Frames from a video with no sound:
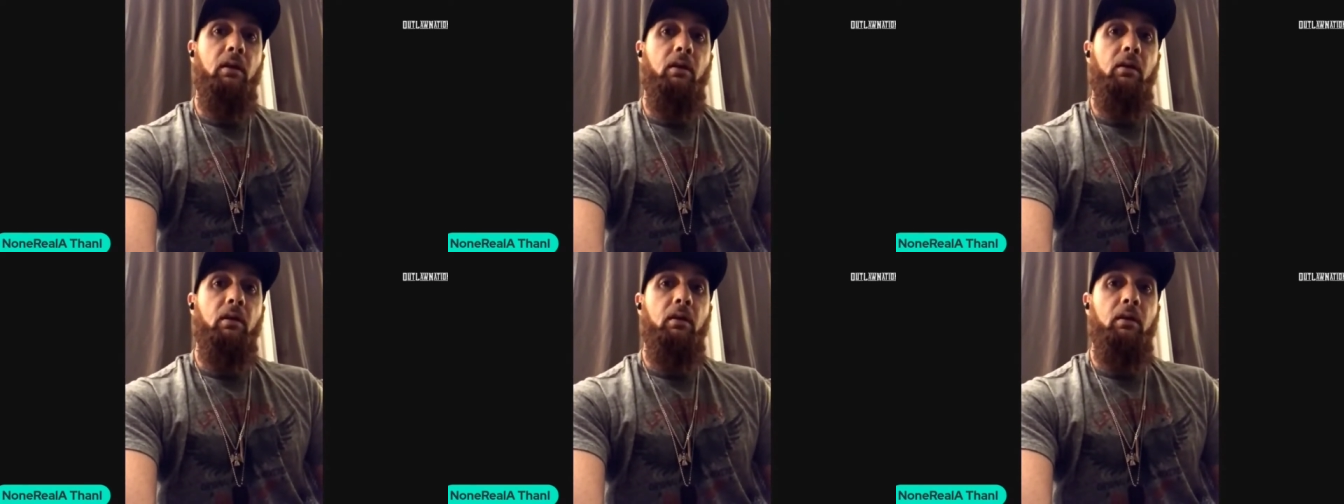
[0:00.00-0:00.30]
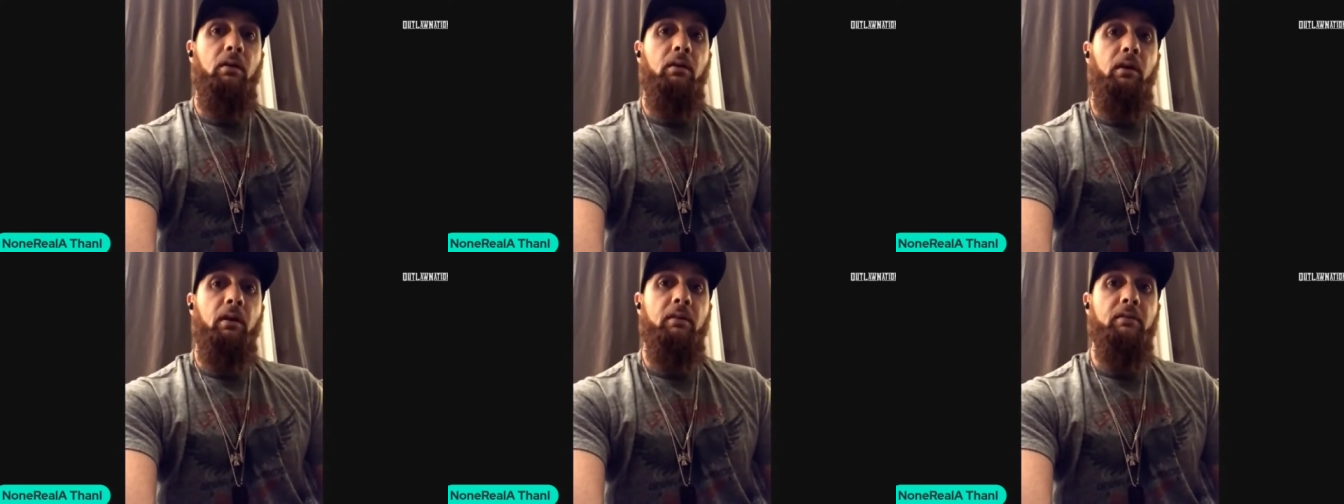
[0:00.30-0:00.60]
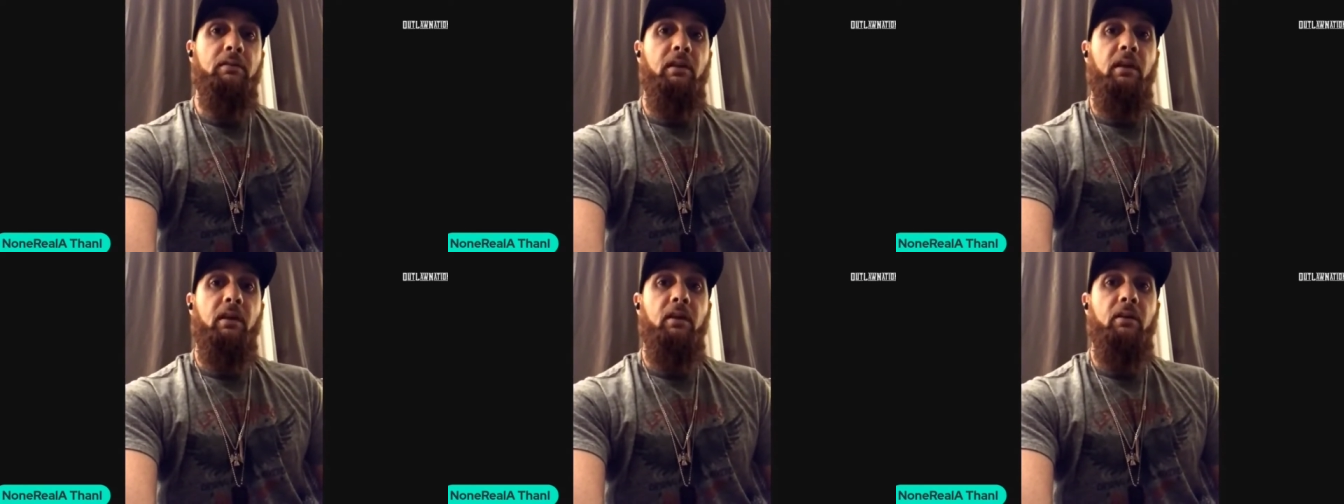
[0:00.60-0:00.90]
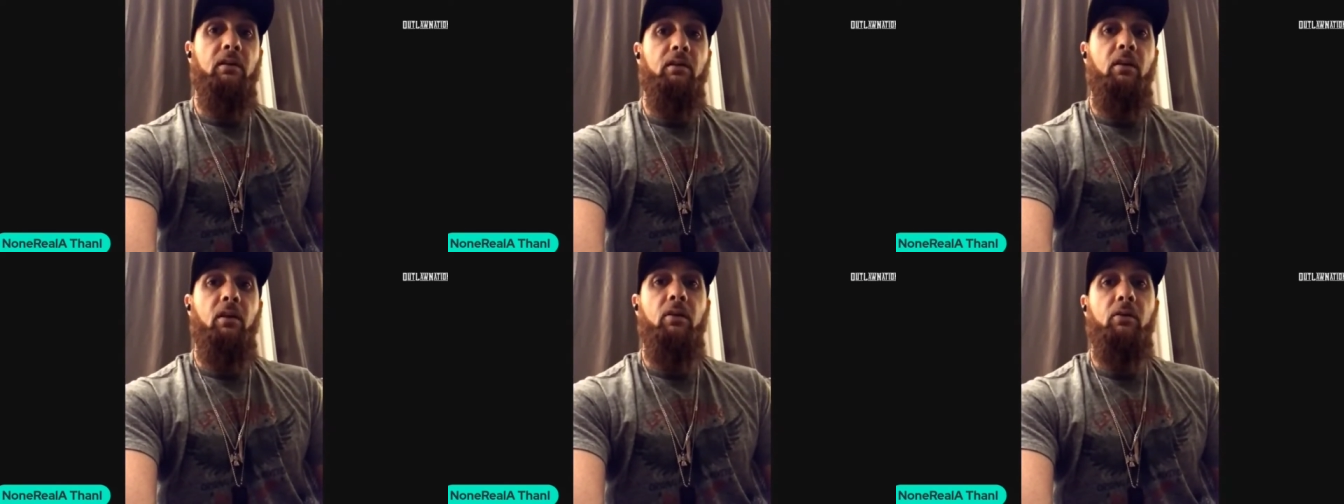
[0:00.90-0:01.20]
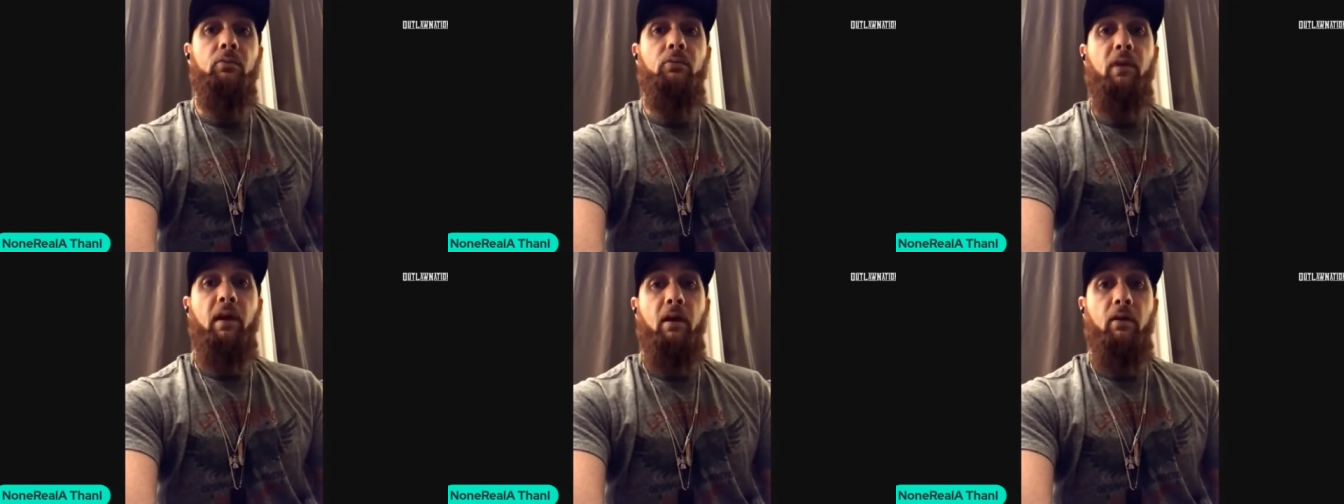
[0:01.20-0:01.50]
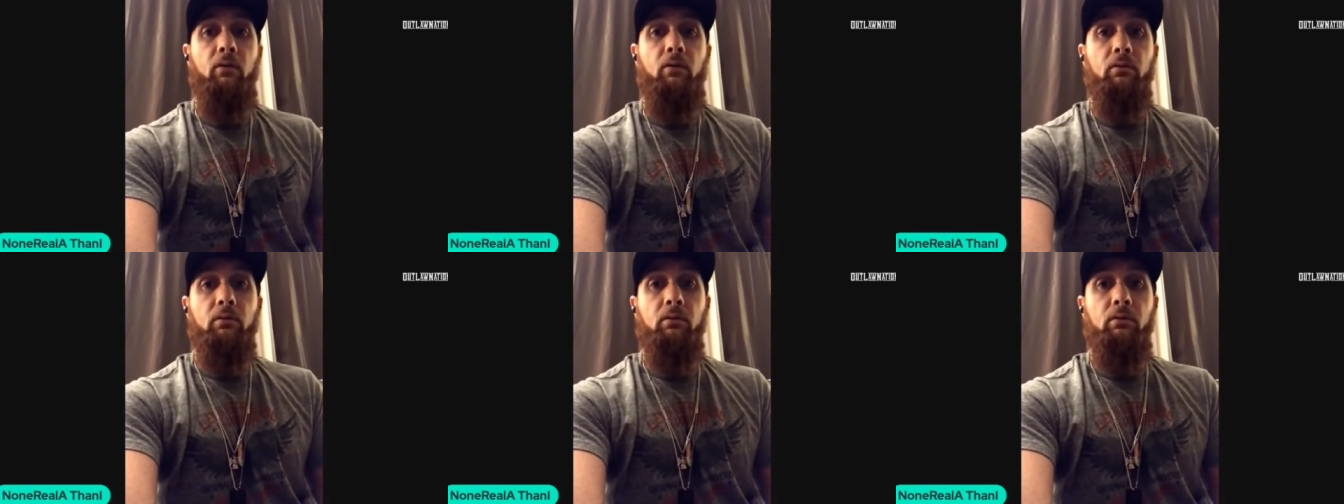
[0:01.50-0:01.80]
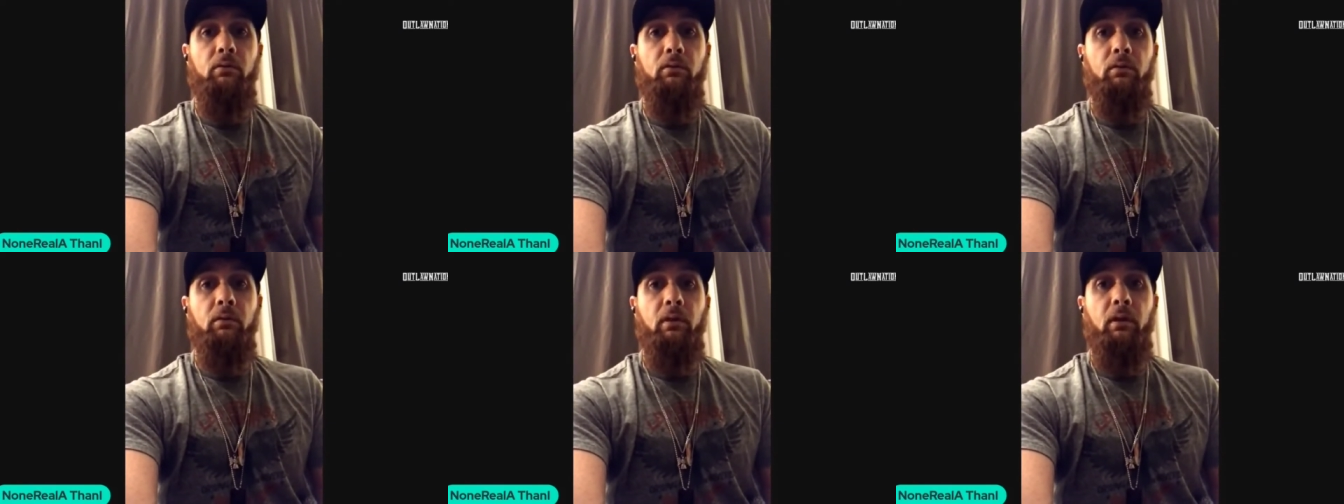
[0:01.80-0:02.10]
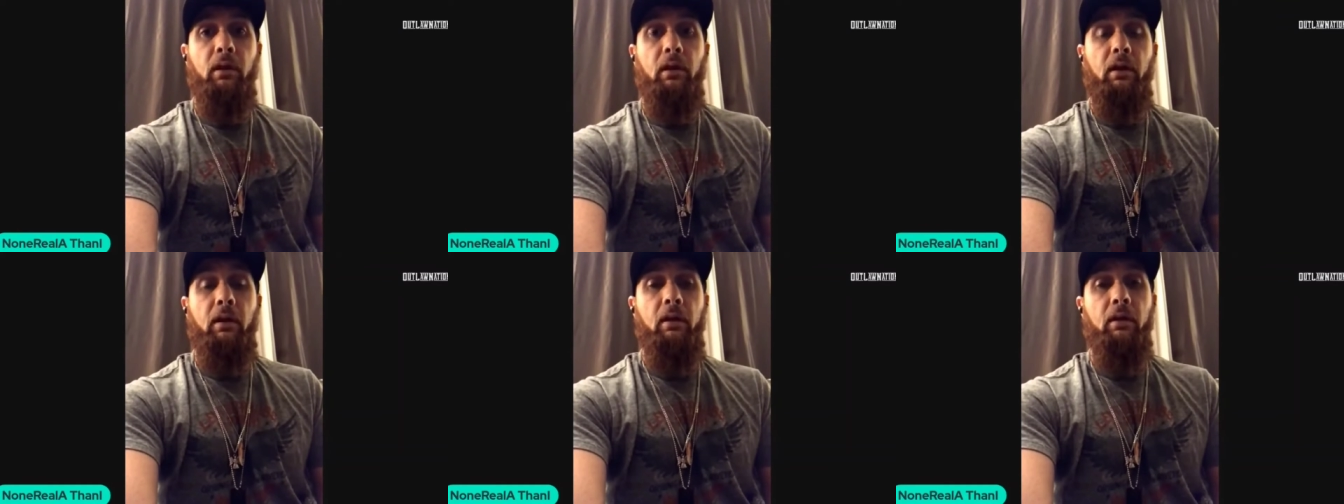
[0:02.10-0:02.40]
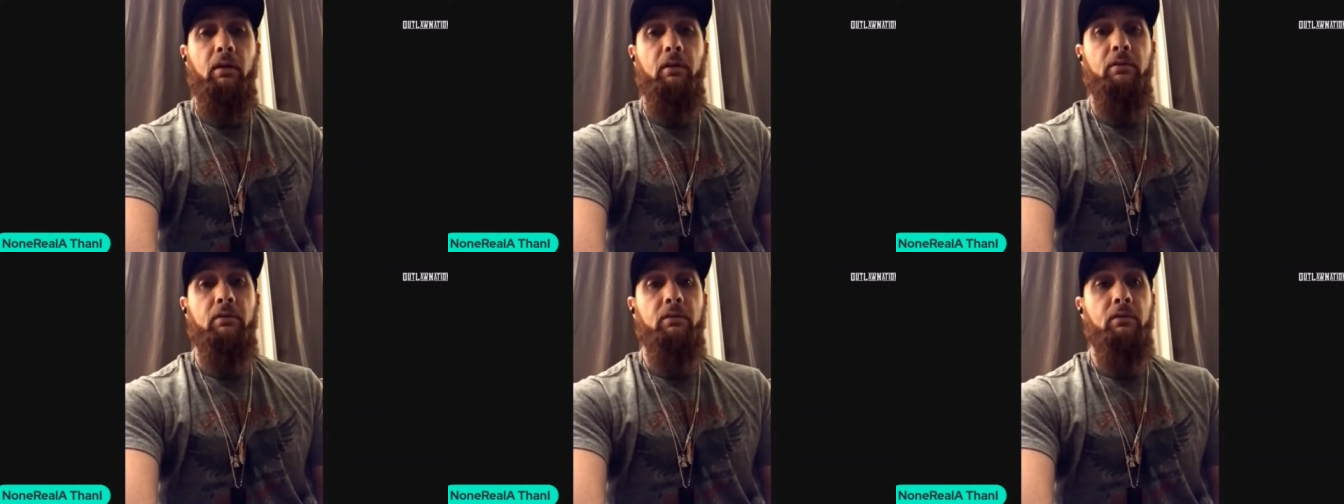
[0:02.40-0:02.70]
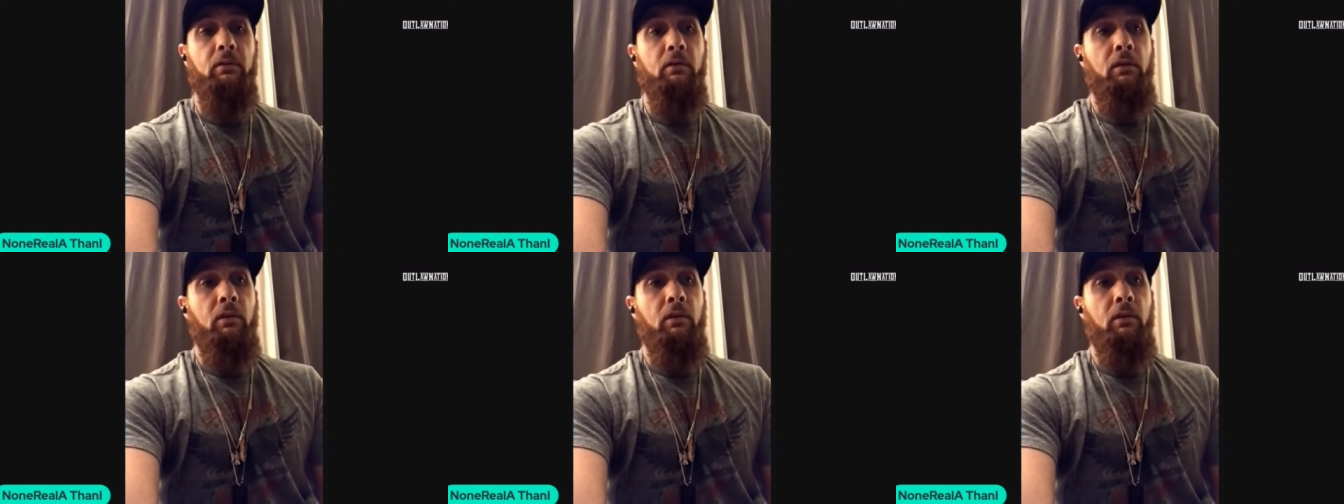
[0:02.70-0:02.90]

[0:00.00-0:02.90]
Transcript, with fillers: uh, had taken another route and